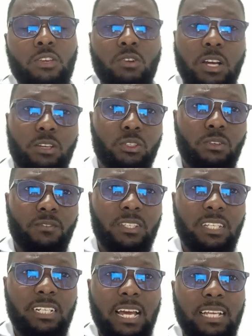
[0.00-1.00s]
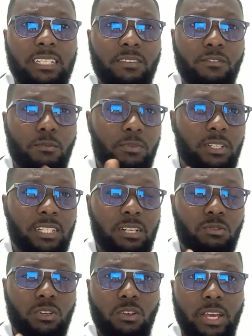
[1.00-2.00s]
You can also visit us if you
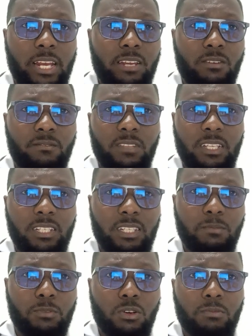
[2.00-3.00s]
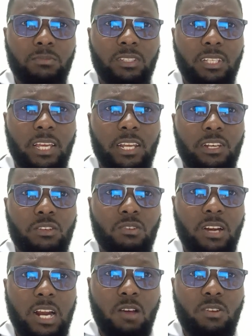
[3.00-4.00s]
present with any of these symptoms and you
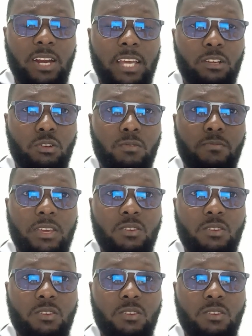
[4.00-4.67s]
are around Nairobi.